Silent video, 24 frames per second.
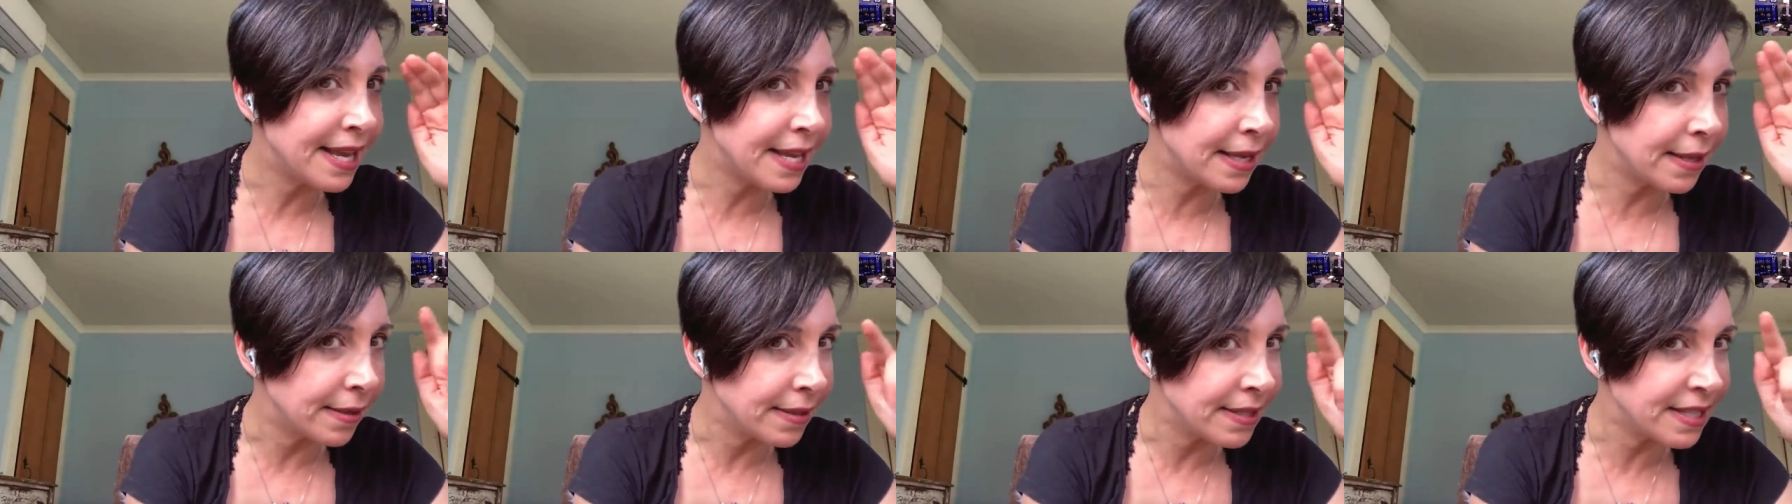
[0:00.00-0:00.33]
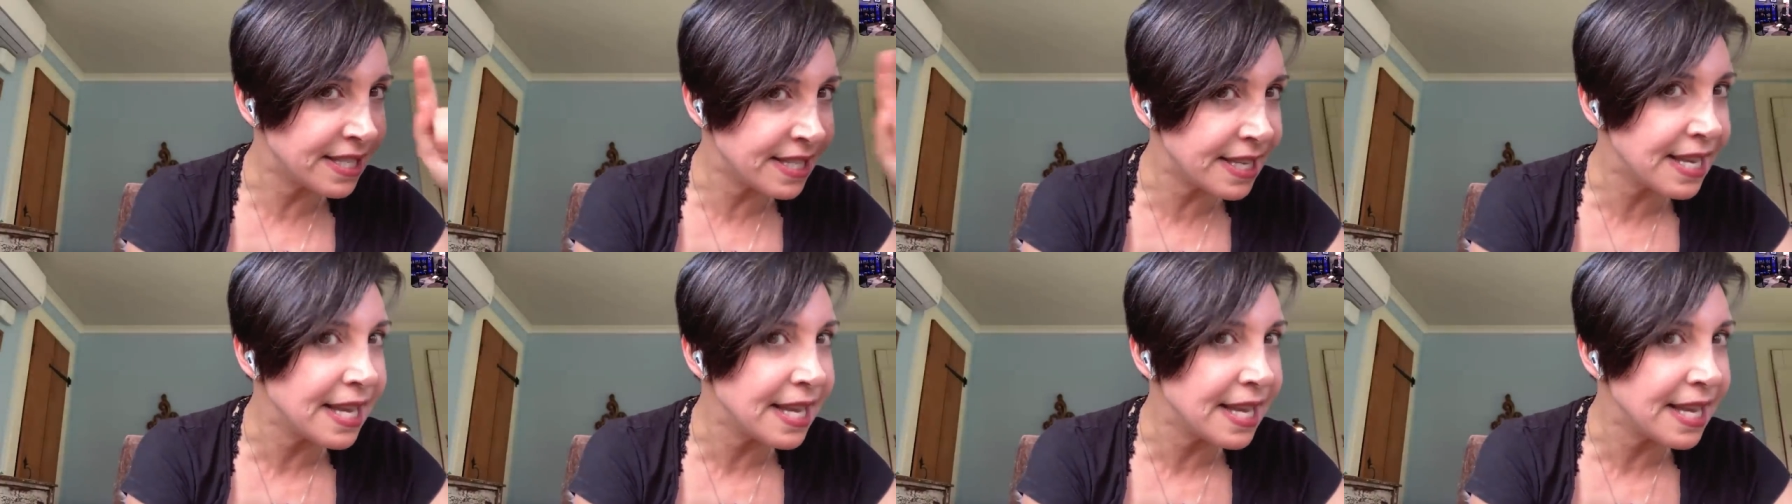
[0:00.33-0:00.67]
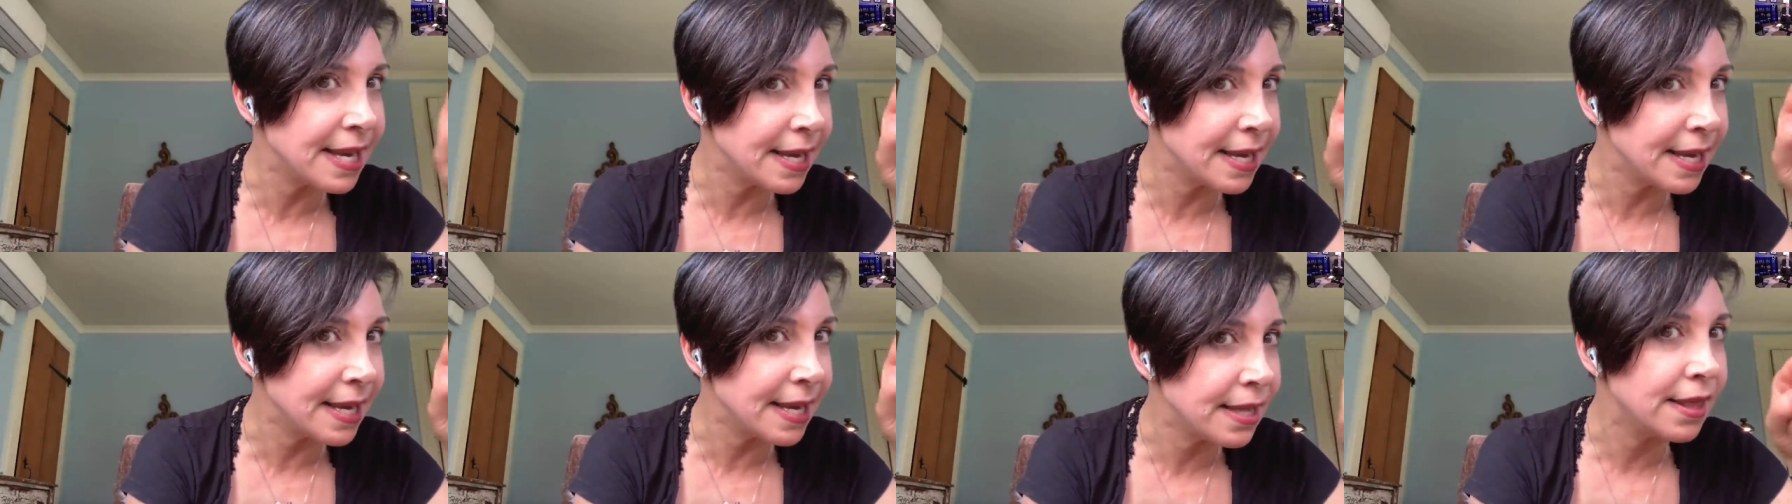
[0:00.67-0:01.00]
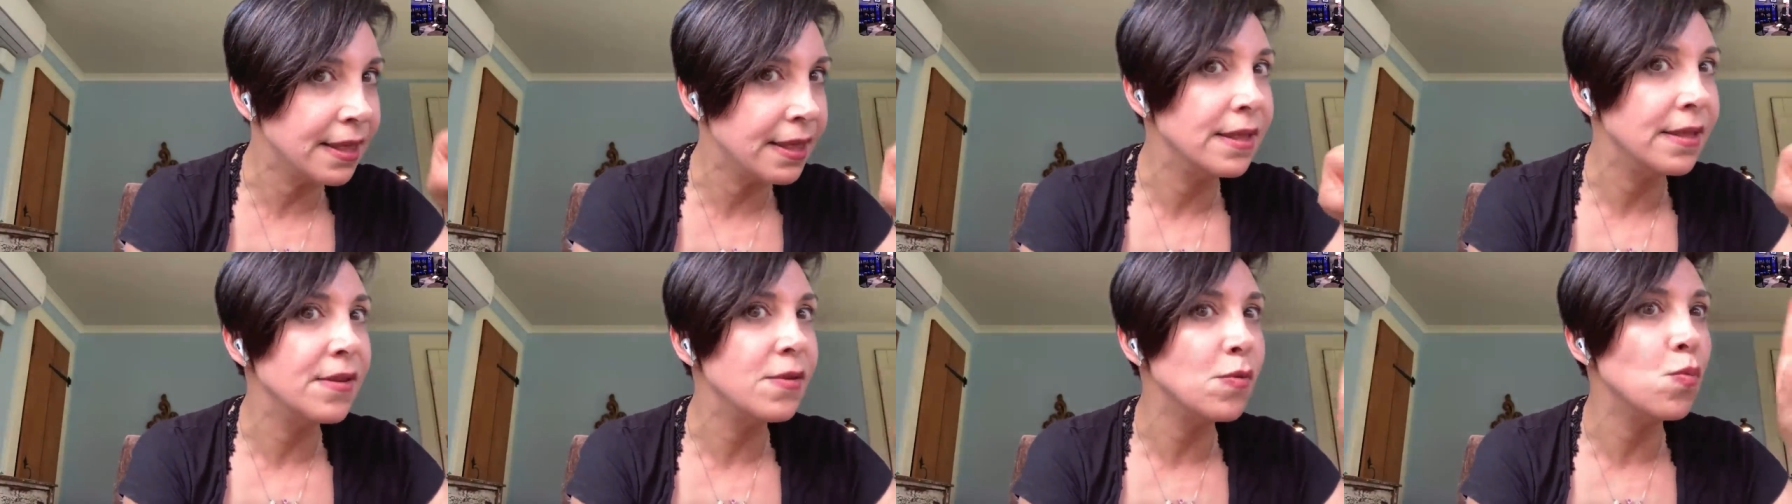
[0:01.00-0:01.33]
see
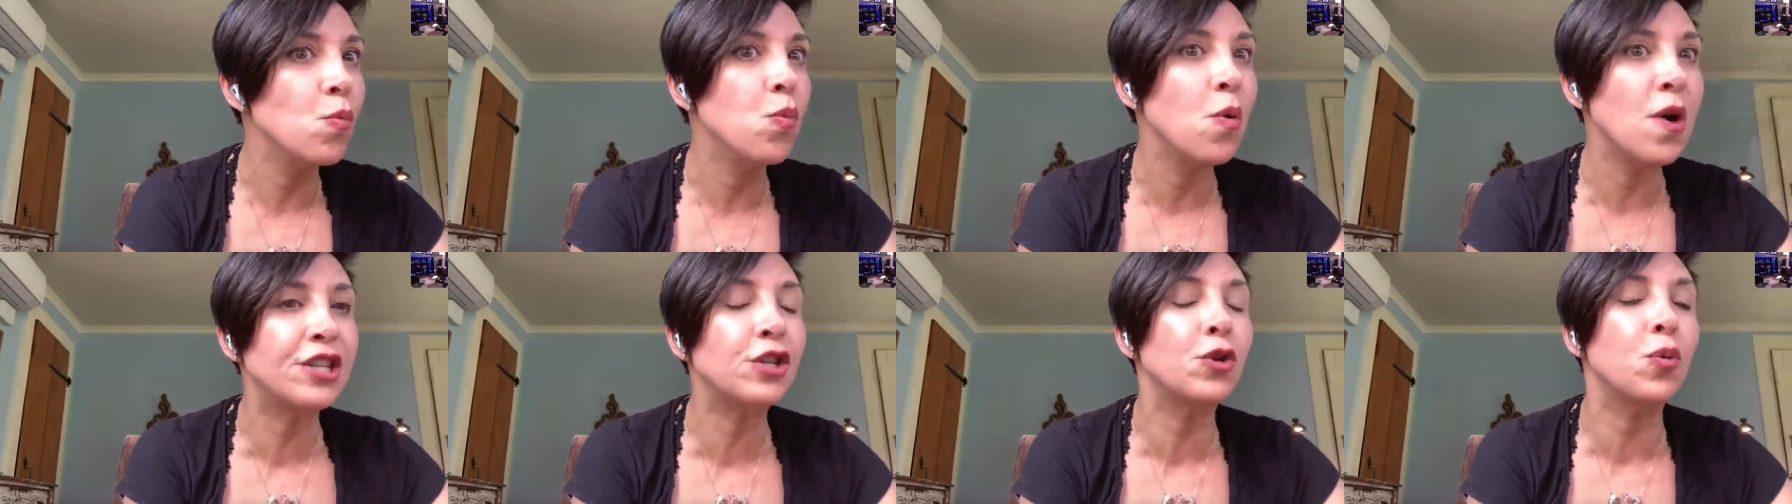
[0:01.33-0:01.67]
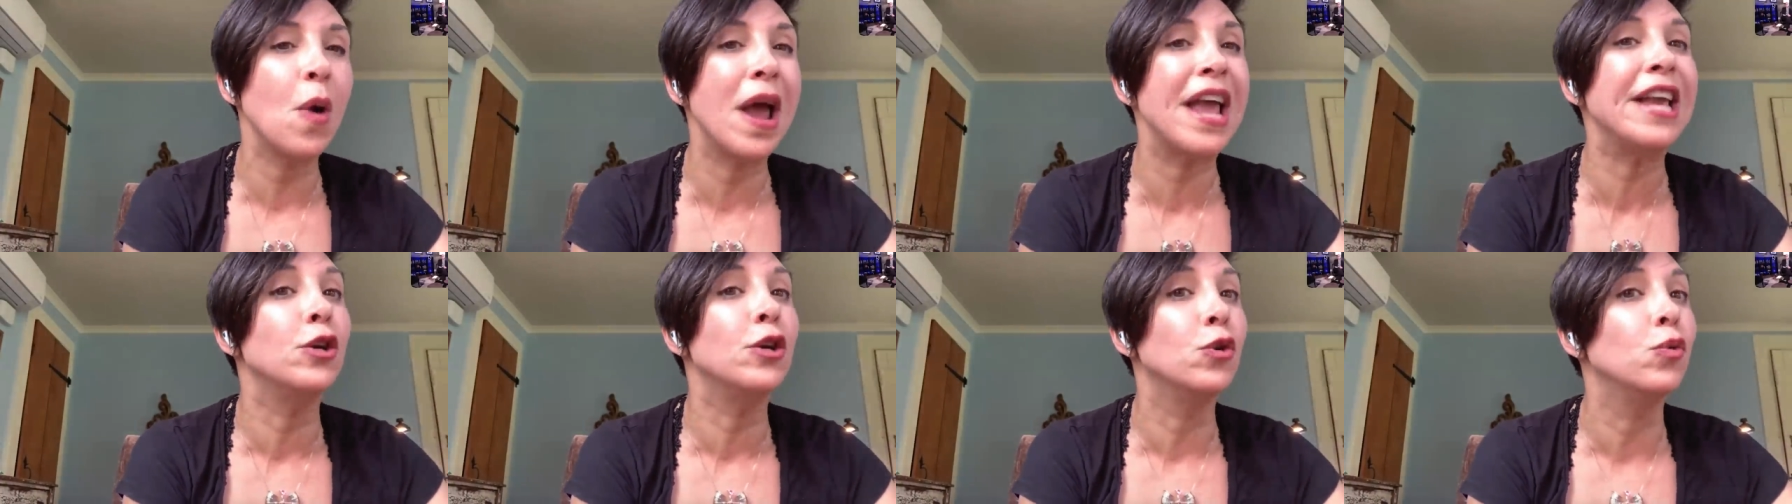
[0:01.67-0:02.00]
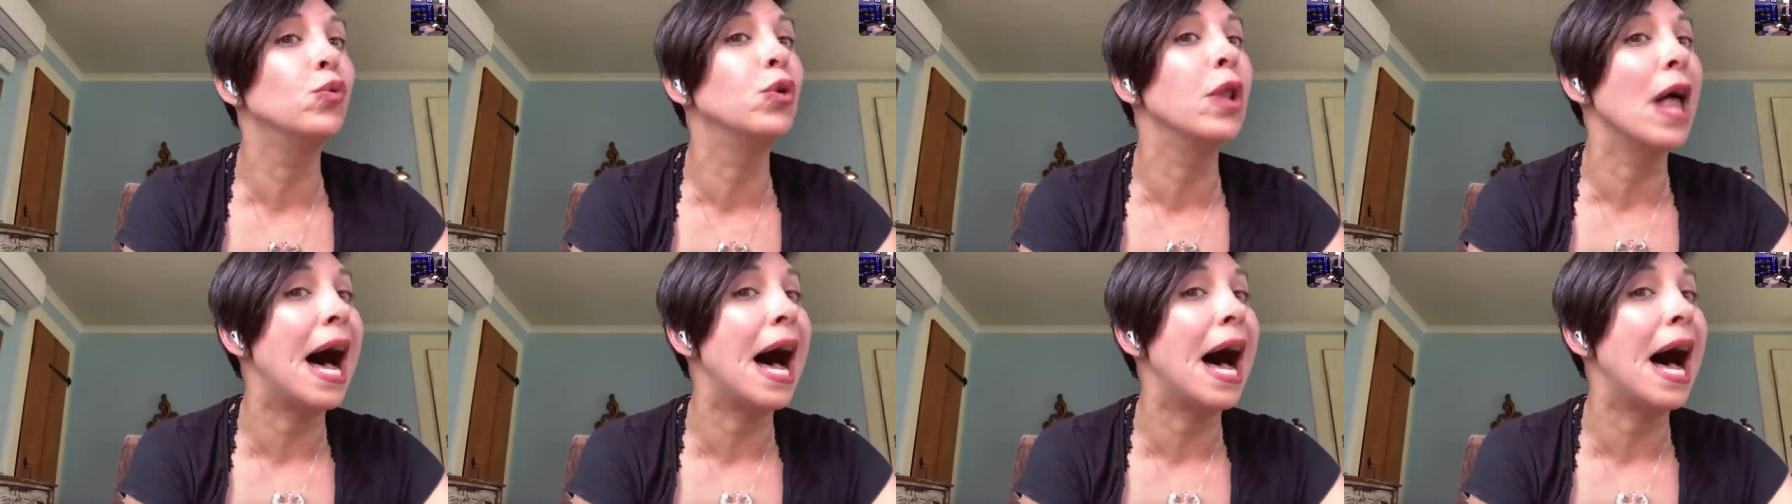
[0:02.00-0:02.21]
which way you